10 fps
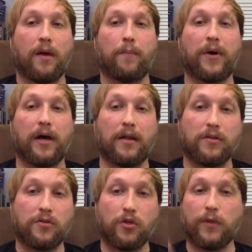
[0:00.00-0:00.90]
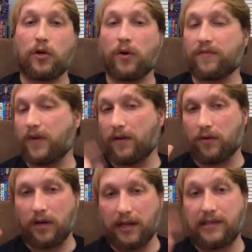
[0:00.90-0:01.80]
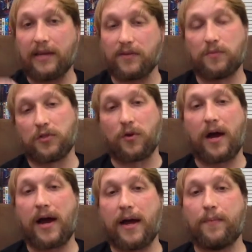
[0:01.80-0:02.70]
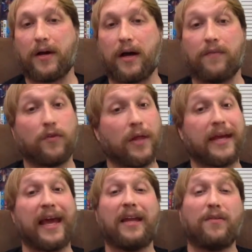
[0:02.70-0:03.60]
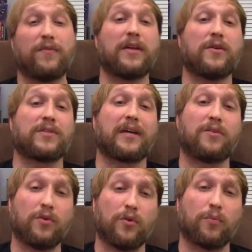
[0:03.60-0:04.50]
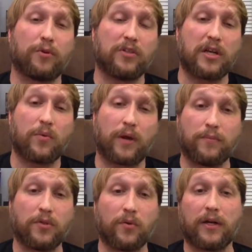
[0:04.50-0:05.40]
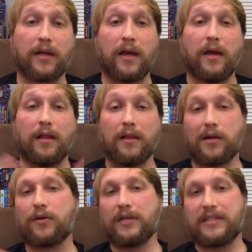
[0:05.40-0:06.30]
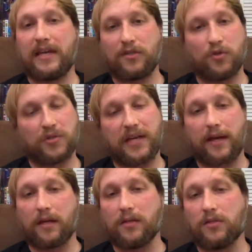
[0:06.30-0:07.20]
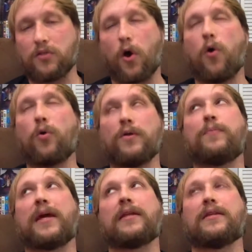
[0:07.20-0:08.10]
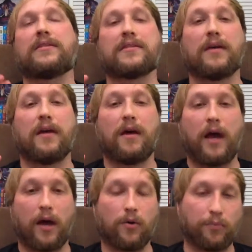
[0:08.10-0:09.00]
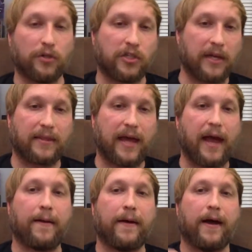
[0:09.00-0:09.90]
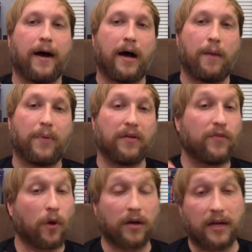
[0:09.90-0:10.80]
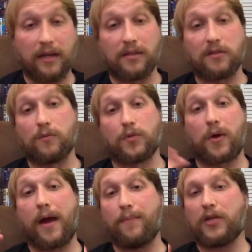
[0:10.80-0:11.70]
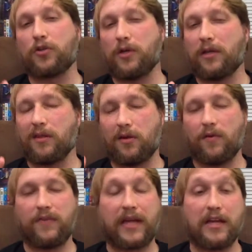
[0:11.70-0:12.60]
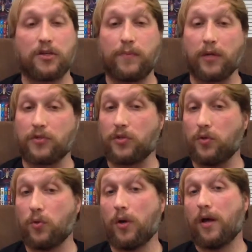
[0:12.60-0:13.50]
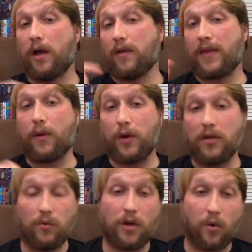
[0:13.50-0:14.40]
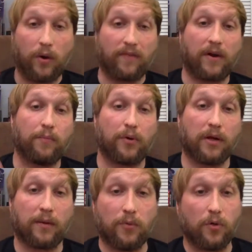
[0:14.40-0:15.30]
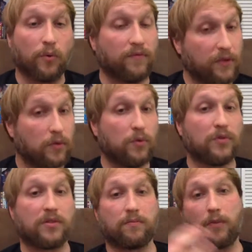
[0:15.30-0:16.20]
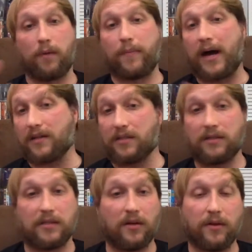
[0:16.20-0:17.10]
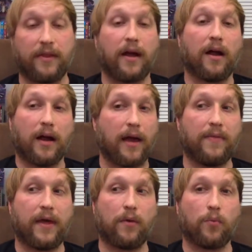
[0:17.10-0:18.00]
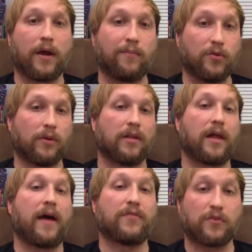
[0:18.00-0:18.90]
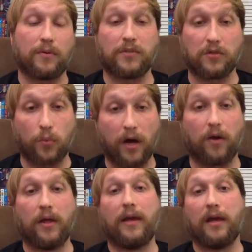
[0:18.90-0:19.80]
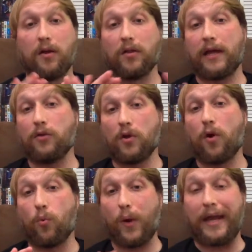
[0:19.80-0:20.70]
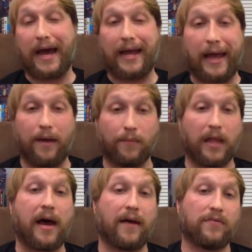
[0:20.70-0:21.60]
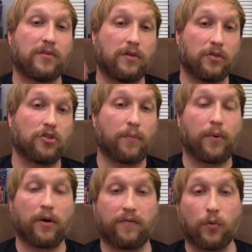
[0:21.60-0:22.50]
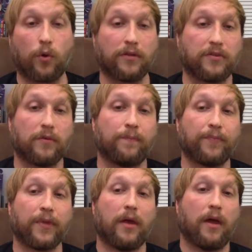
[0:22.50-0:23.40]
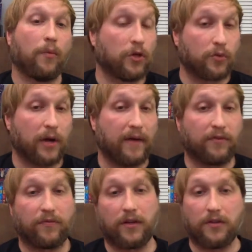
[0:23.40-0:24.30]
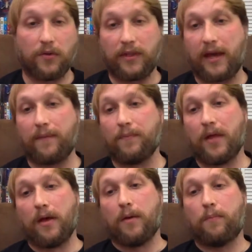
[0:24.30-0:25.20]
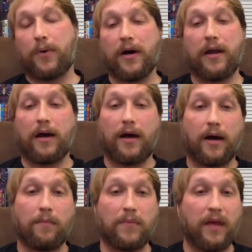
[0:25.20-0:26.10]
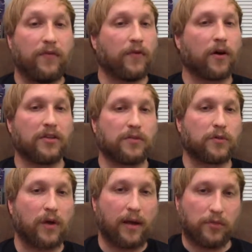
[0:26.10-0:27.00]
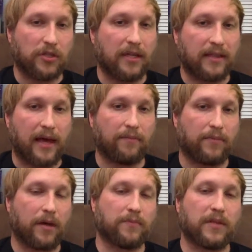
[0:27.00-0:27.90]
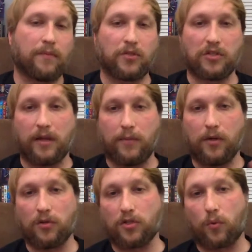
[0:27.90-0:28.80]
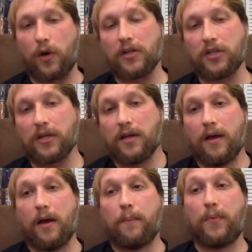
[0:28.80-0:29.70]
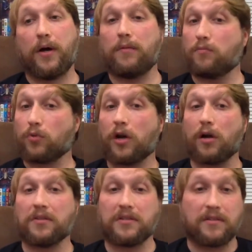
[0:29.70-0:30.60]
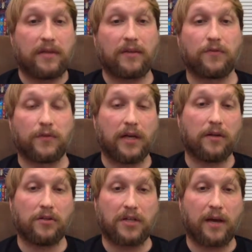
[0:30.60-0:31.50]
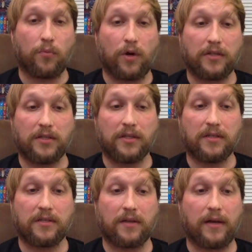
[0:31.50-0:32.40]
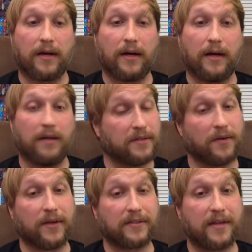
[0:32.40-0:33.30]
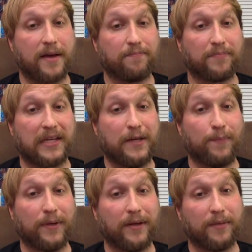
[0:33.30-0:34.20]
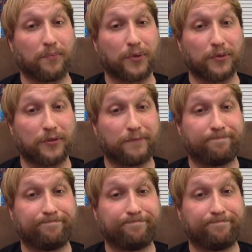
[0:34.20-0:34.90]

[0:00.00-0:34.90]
But do me a quick favor, hit that subscribe. If you like any videos I do, you appreciate what I'm doing. Literally takes you a second and is totally painless. I would appreciate that. But if you are going to hit the subscribe, make sure you hit the notification bell too. That way you know whenever I'm putting up new reviews, unboxings here and there, and then when I'm doing the live streams as well, it'll let you know when I am live, so you can jump on if you want to, which we're having fun doing that. But if you've already subscribed, just hit that thumbs up. Just let me know you're still watching. But regardless, thanks for taking your time watching this, and until next time, keep it brutal.